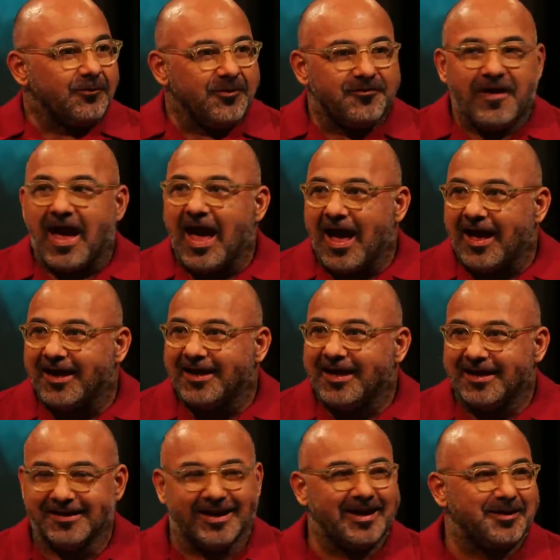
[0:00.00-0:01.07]
we've had
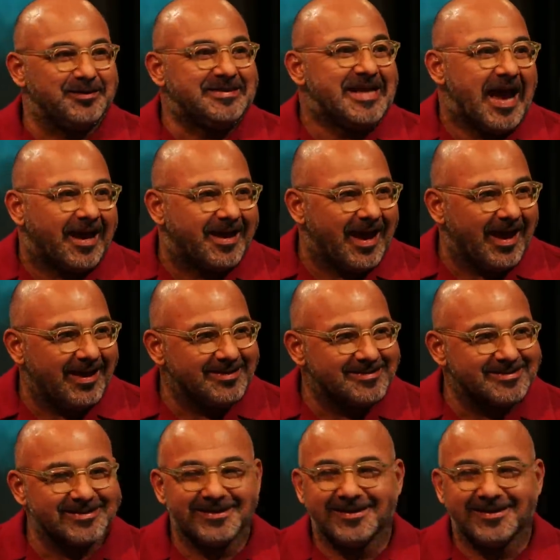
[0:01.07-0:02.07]
in like you, decades. When